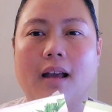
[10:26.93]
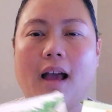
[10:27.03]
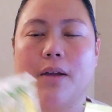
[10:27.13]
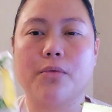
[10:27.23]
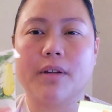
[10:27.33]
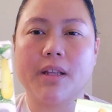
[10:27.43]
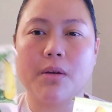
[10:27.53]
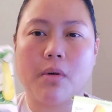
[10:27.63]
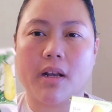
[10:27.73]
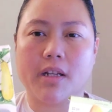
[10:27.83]
I really
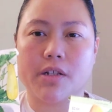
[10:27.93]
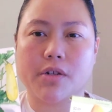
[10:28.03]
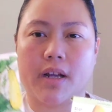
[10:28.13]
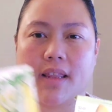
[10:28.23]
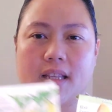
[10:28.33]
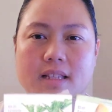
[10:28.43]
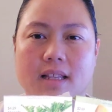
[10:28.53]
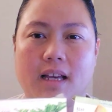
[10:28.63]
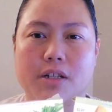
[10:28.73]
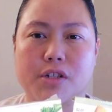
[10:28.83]
wanted to try these
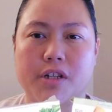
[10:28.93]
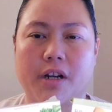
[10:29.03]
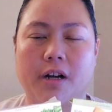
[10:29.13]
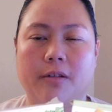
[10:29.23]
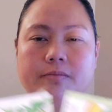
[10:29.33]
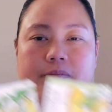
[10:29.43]
last year.